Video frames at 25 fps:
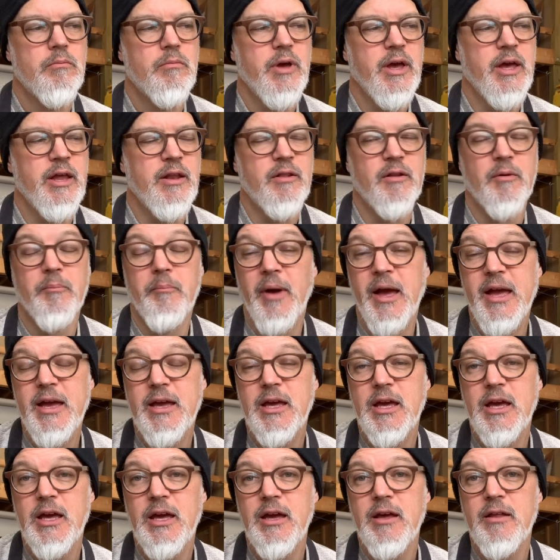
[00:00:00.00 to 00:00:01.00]
the
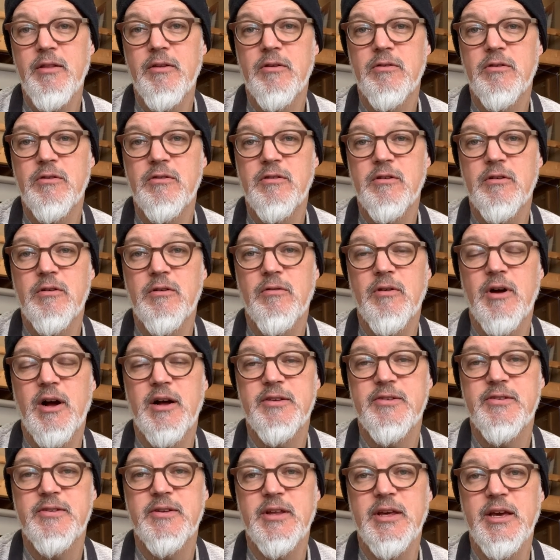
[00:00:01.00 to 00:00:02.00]
making. There's a
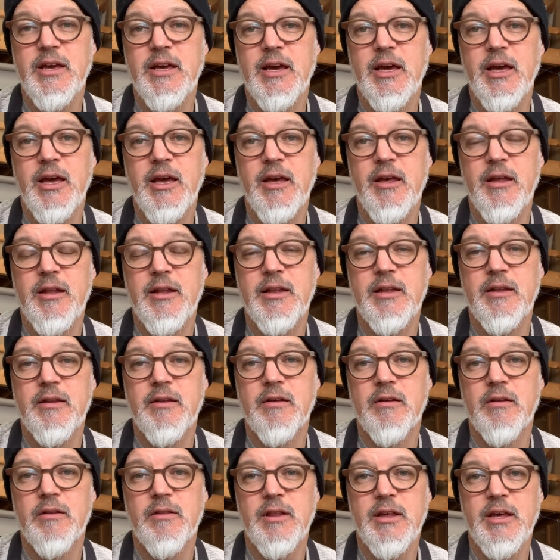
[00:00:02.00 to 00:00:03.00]
generosity
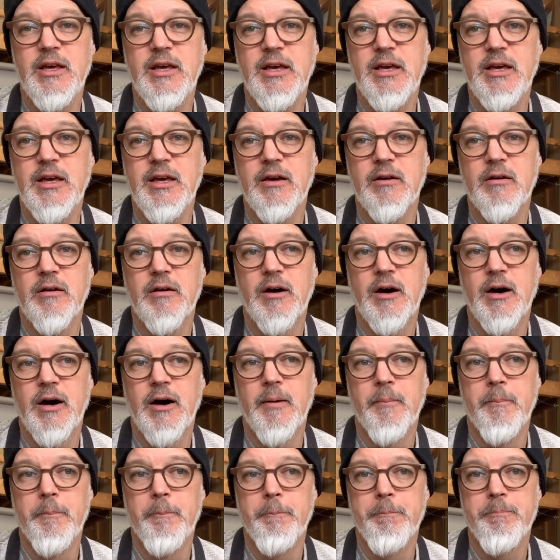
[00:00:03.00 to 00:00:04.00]
in the
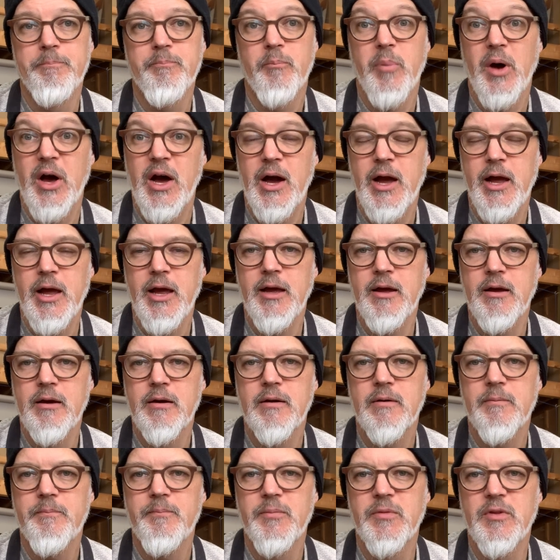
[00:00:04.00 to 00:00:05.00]

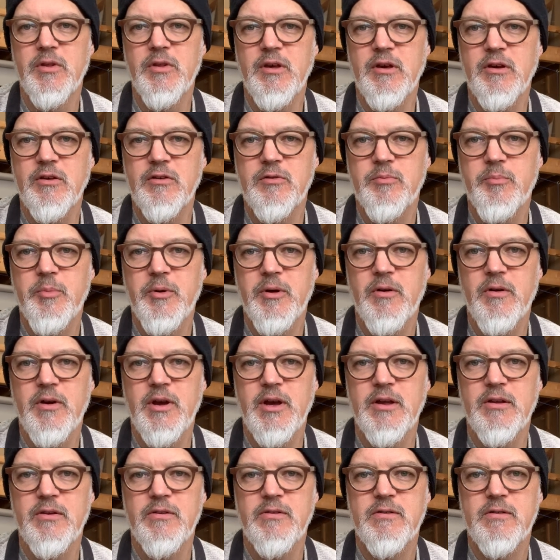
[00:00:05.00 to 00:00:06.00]
buying, the
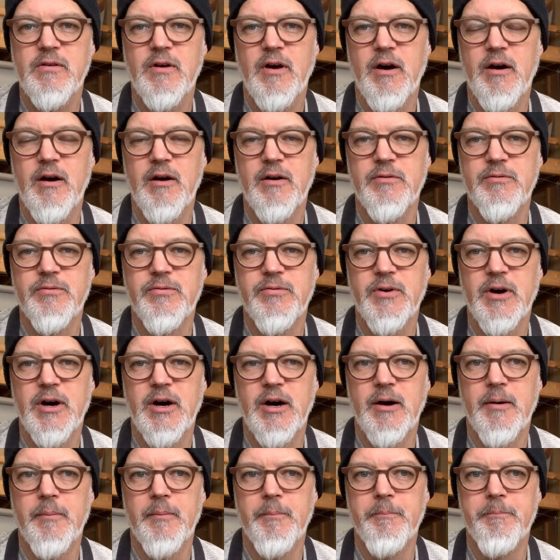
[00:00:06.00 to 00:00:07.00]
experience of
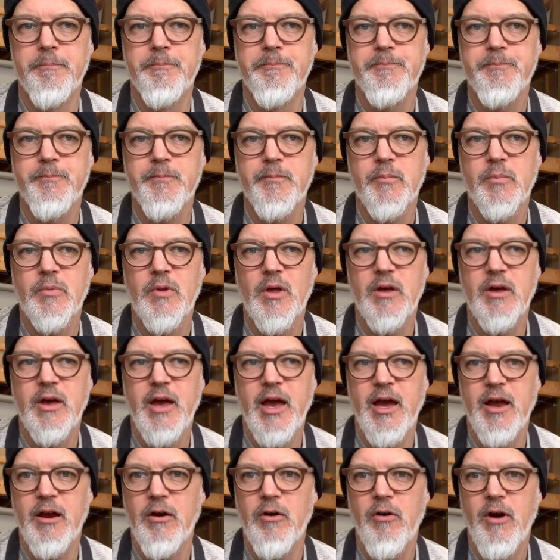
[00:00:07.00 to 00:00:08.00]

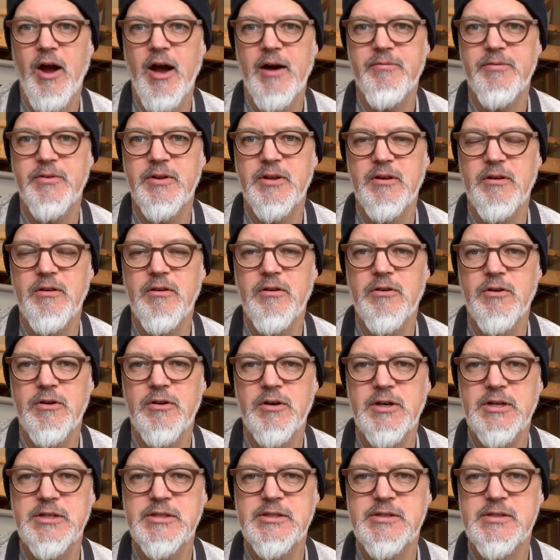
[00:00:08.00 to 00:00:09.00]
handcrafted
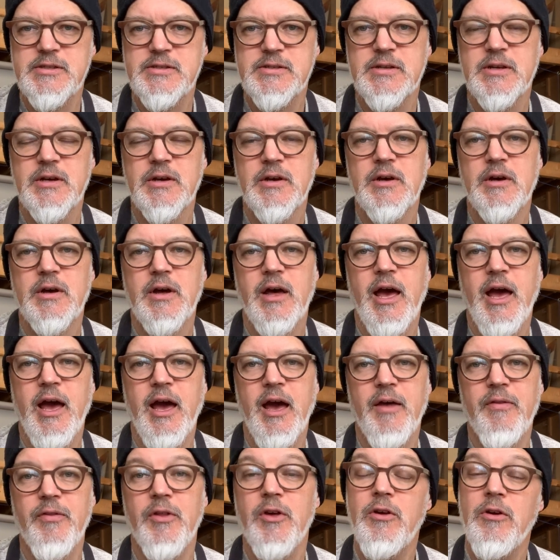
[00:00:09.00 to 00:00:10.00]
goods,
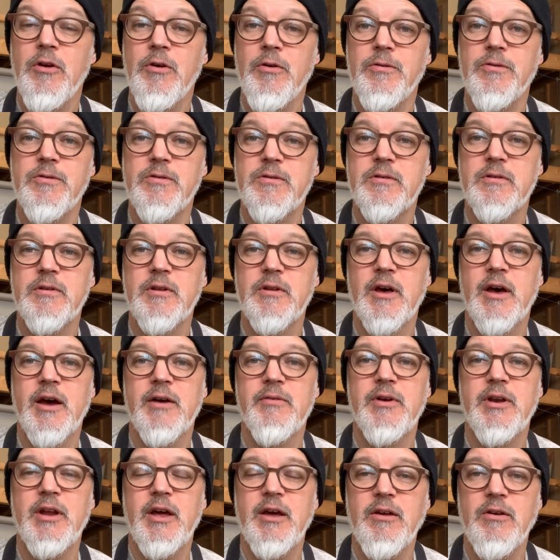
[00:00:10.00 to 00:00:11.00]
and the
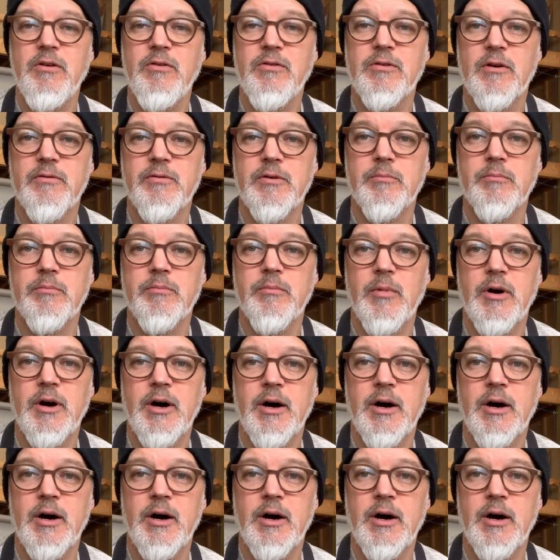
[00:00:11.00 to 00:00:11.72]
everyday use of them.